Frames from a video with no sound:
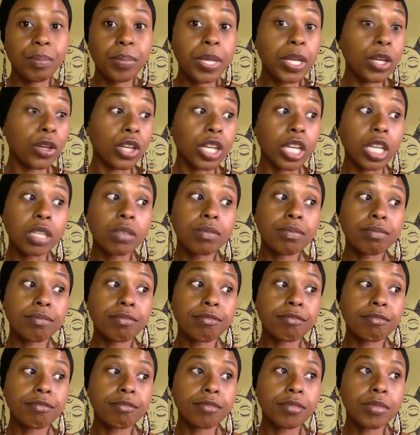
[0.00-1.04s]
Period.
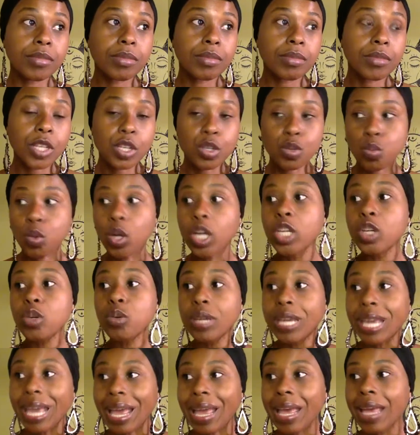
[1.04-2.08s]
Because what you
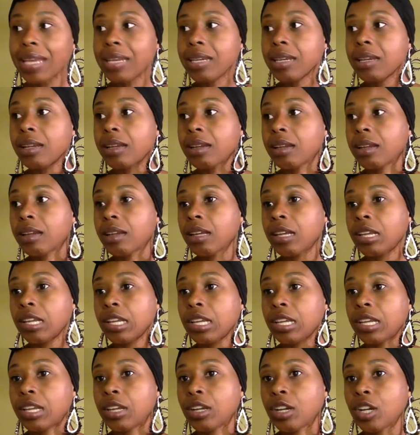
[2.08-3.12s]
get
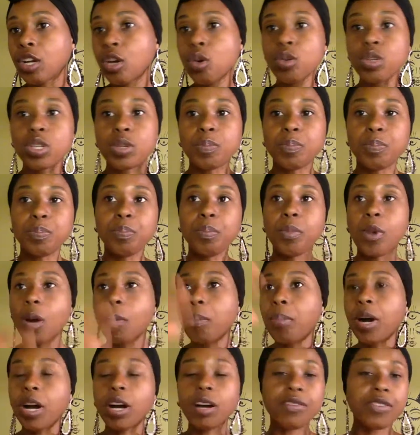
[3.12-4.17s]
goes
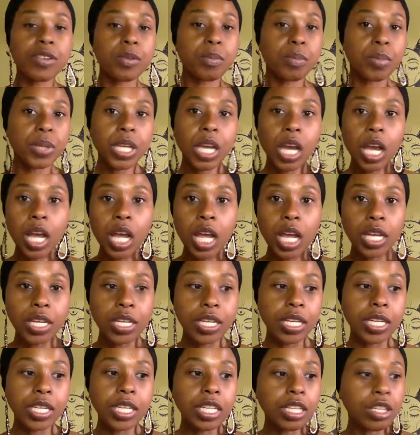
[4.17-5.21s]
above and
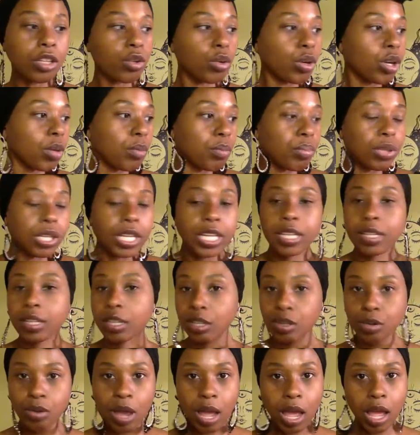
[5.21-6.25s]
beyond any little complaint
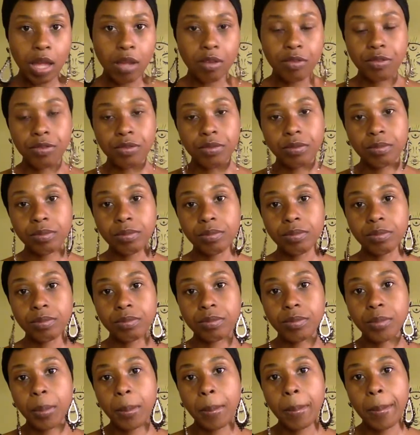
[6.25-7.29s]
that you have.
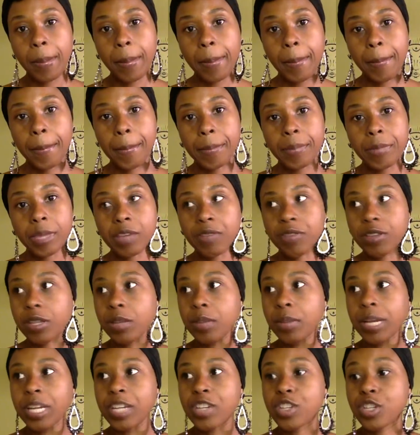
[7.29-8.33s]
If
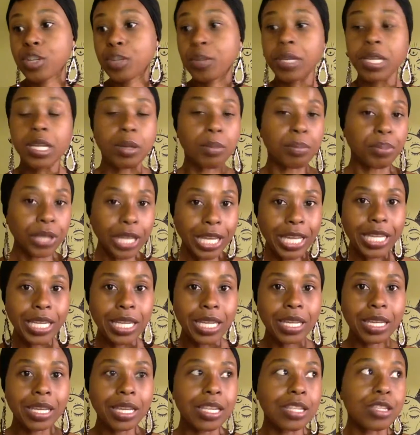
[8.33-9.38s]
anybody should be
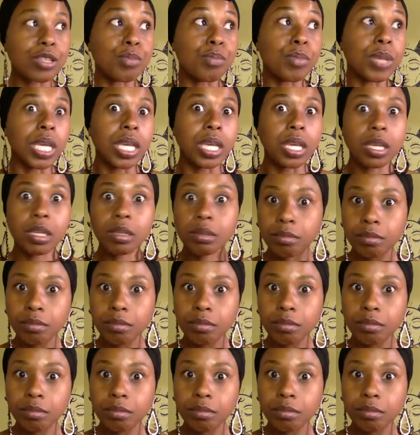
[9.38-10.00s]
complaining, it's me.